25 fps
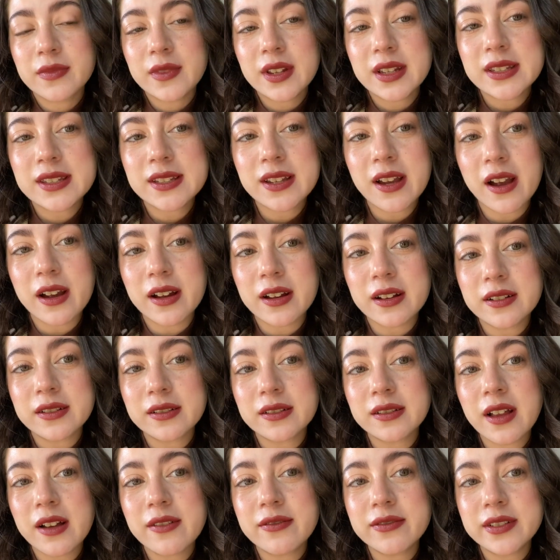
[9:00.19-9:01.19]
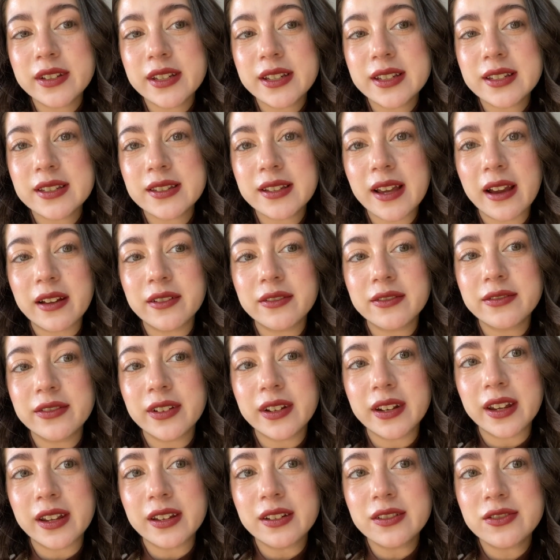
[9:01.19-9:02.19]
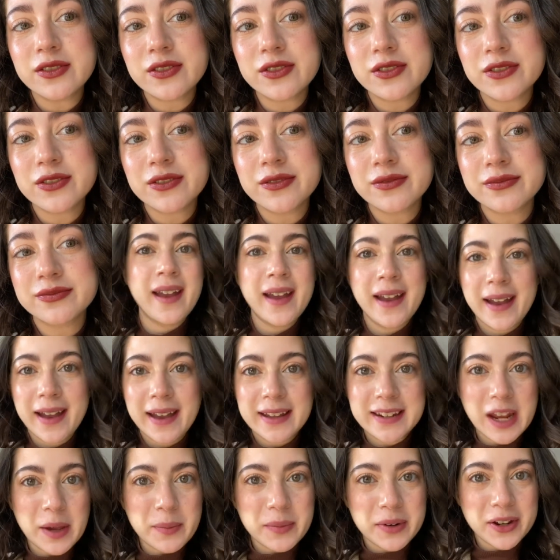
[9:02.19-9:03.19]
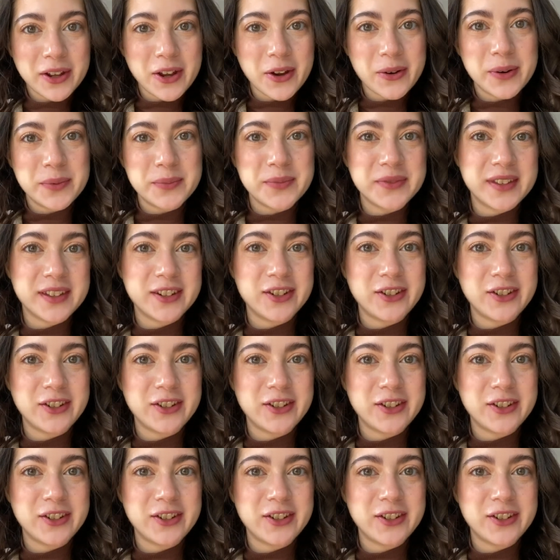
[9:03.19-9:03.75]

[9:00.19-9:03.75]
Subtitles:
It's got a lovely satin finish. And now I'm gonna go in with the